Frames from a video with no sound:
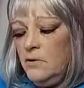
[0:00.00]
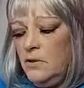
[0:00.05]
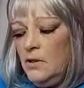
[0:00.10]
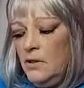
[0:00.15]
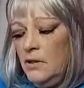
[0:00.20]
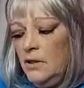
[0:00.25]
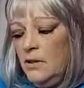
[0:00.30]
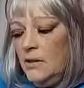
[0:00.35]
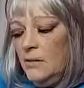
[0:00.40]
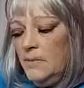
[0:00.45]

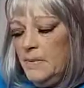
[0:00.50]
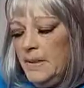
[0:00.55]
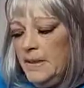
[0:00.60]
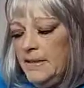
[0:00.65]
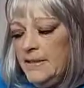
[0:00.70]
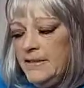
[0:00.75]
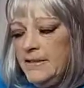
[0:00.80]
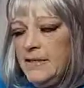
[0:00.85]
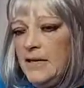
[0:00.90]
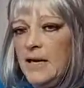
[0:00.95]
a little bit
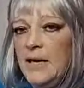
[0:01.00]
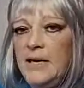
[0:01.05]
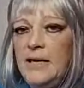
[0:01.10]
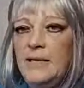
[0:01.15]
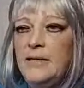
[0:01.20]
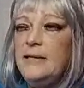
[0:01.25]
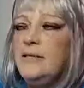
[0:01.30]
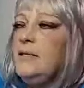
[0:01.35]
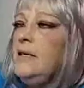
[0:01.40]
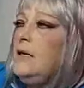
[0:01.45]
of
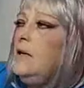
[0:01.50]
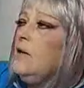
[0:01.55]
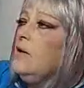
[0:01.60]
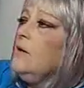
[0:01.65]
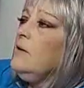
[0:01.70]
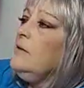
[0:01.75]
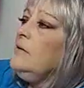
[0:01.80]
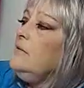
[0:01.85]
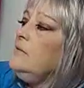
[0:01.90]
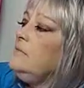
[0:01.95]
science
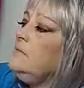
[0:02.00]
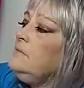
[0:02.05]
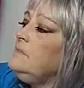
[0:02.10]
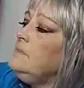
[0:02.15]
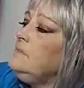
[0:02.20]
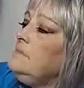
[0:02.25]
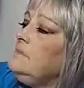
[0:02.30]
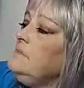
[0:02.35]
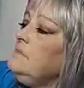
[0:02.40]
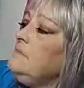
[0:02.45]
here
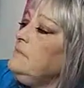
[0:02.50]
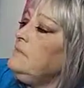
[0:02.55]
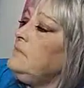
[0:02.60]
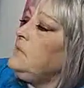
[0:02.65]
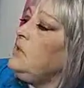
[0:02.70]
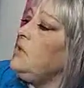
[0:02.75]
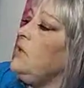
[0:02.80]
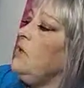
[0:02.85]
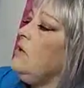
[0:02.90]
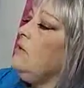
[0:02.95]

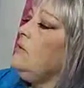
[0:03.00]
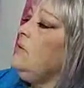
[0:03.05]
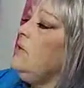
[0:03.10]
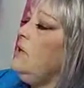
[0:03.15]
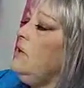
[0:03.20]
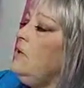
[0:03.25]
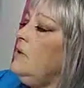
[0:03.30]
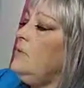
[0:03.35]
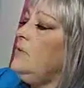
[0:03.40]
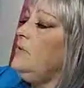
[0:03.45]
y'all
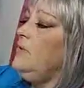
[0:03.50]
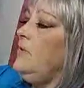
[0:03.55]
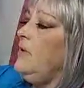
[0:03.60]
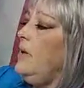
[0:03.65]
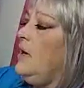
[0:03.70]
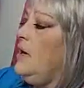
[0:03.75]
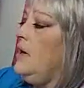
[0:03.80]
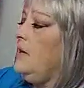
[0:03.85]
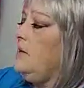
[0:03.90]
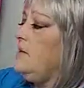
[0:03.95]
know
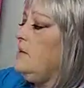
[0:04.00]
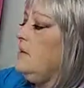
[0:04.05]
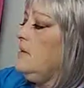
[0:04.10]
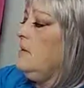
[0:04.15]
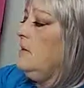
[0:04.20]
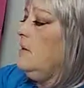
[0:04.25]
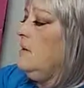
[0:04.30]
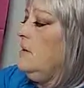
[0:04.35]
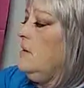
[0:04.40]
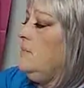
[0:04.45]
that
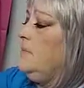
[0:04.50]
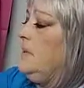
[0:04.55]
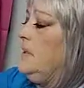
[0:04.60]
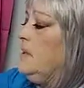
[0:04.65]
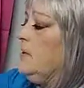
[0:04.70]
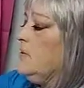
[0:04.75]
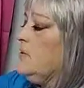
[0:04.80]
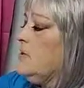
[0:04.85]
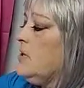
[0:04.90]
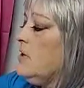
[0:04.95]
um,
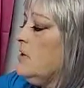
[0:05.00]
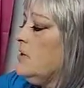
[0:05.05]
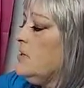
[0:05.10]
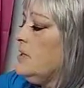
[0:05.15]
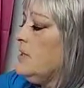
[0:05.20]
here's our